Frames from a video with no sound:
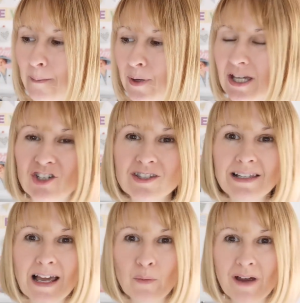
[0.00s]
But he
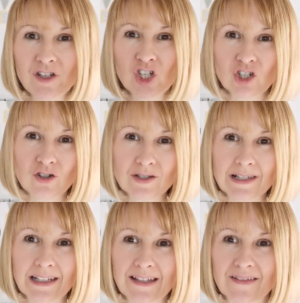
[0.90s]
doesn't like wearing short
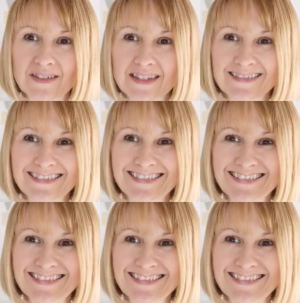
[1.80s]
sleeves.